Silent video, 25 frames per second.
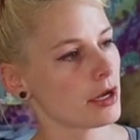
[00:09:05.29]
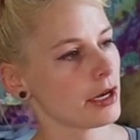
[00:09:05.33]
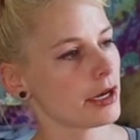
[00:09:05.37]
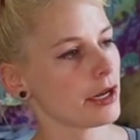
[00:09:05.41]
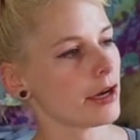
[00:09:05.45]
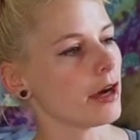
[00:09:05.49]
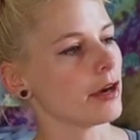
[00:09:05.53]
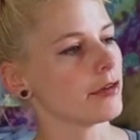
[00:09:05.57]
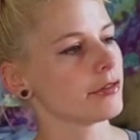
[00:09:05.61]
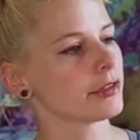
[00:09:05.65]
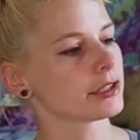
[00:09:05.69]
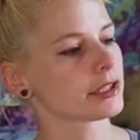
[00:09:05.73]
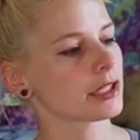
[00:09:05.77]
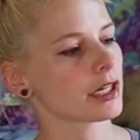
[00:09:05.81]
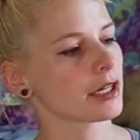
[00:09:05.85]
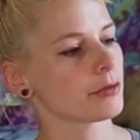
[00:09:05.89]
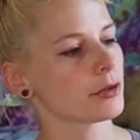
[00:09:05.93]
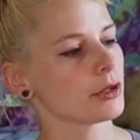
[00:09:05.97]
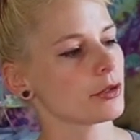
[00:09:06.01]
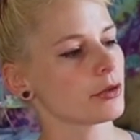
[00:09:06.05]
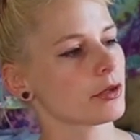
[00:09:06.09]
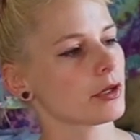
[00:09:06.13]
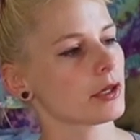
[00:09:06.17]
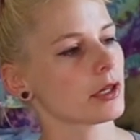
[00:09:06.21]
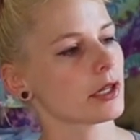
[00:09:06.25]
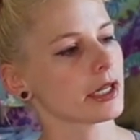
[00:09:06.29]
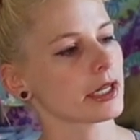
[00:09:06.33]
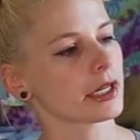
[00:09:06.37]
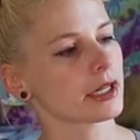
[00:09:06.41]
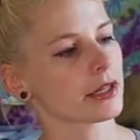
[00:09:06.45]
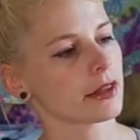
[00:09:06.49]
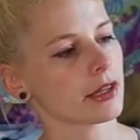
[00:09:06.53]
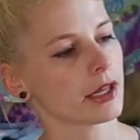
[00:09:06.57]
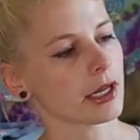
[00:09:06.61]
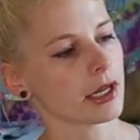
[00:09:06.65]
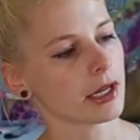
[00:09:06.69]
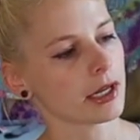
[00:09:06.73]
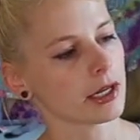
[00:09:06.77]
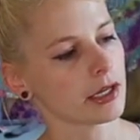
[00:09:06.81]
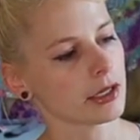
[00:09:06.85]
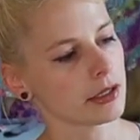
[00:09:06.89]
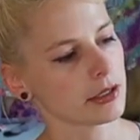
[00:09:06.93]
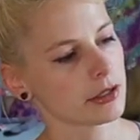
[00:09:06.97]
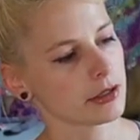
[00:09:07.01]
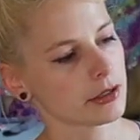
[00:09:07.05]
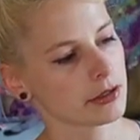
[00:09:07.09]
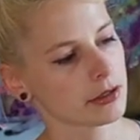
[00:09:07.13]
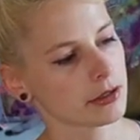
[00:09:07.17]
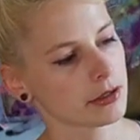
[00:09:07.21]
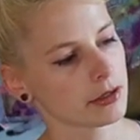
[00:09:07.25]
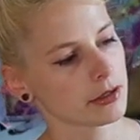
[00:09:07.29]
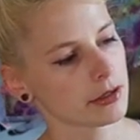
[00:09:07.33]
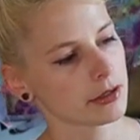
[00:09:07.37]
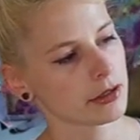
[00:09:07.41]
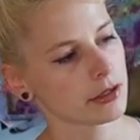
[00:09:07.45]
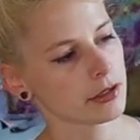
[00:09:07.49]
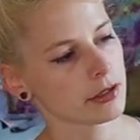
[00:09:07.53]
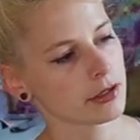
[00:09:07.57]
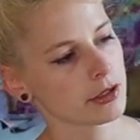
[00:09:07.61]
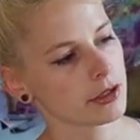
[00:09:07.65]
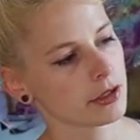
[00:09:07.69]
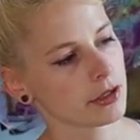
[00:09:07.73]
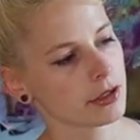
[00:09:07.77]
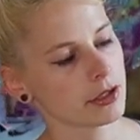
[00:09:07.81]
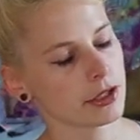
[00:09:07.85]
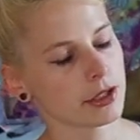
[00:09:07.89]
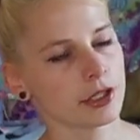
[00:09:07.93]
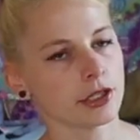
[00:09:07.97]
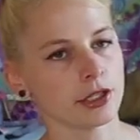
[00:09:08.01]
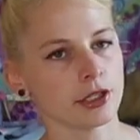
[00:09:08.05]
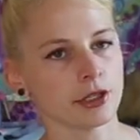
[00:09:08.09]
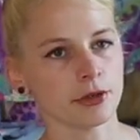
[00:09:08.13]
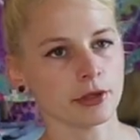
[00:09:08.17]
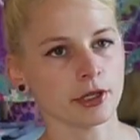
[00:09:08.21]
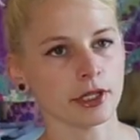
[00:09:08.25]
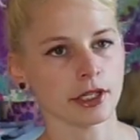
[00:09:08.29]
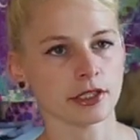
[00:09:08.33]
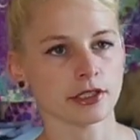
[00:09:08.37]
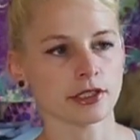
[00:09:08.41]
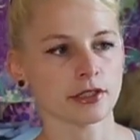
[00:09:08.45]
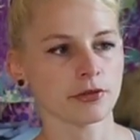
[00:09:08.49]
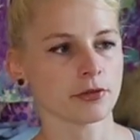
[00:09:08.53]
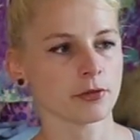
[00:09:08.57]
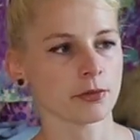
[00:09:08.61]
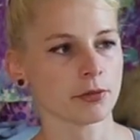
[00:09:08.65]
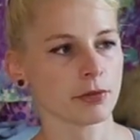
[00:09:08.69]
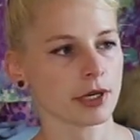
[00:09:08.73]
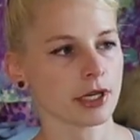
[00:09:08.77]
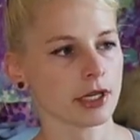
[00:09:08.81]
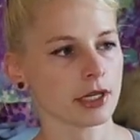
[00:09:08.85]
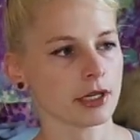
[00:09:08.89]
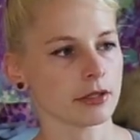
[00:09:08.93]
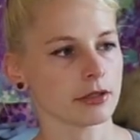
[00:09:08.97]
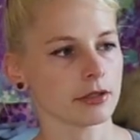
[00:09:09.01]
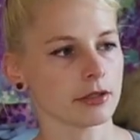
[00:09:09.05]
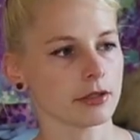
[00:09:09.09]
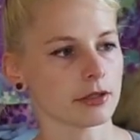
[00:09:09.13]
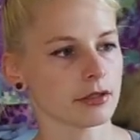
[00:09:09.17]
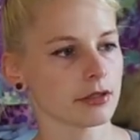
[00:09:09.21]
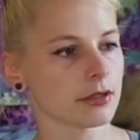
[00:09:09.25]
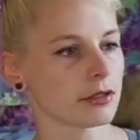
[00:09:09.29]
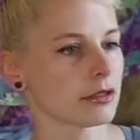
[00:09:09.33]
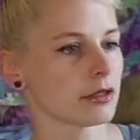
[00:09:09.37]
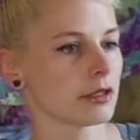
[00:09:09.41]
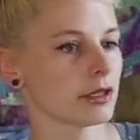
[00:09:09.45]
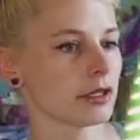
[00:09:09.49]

Now every time you click that, you get a different pattern.